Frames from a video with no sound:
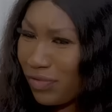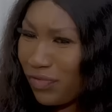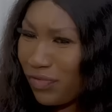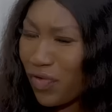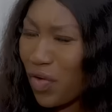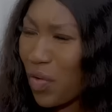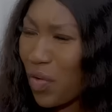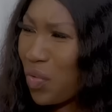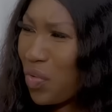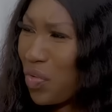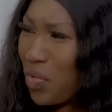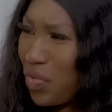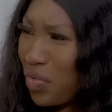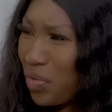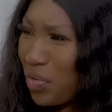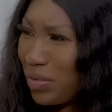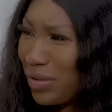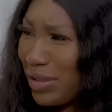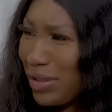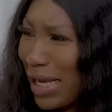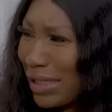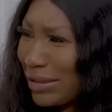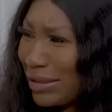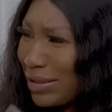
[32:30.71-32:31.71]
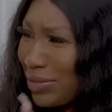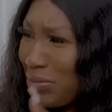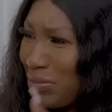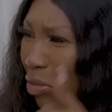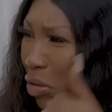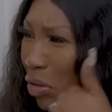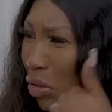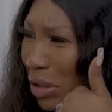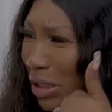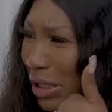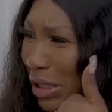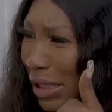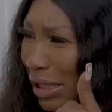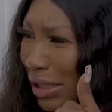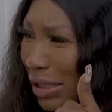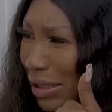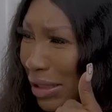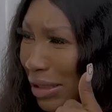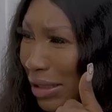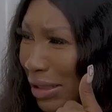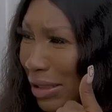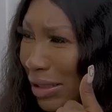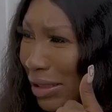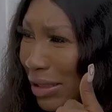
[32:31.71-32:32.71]
For who? That monkey.
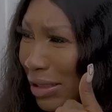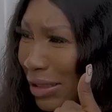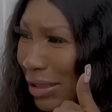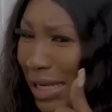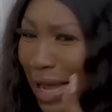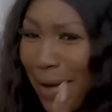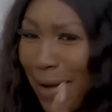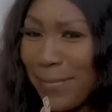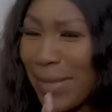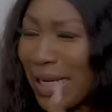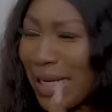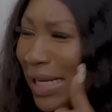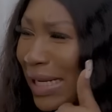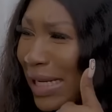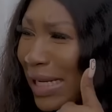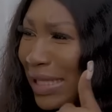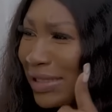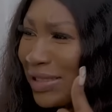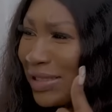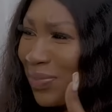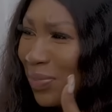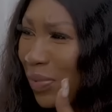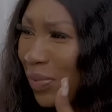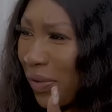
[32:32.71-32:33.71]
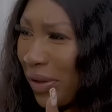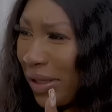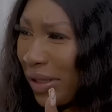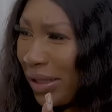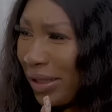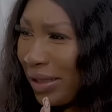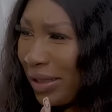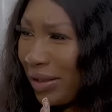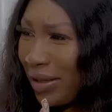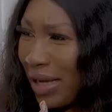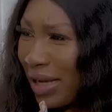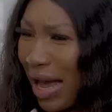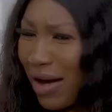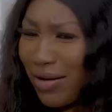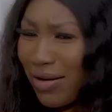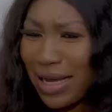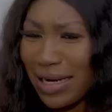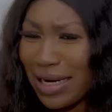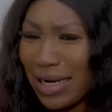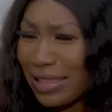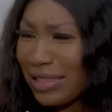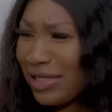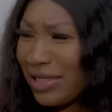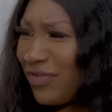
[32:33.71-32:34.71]
That mannerless boy. How
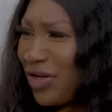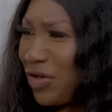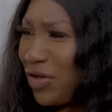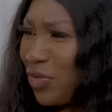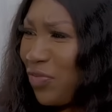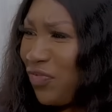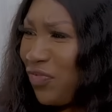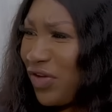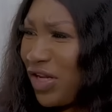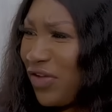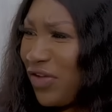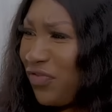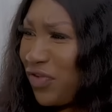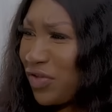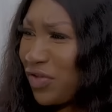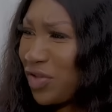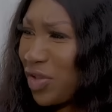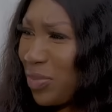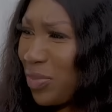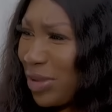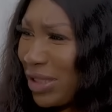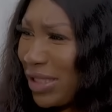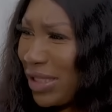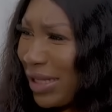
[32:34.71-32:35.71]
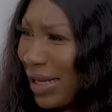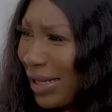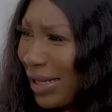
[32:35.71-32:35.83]
can I develop feelings for somebody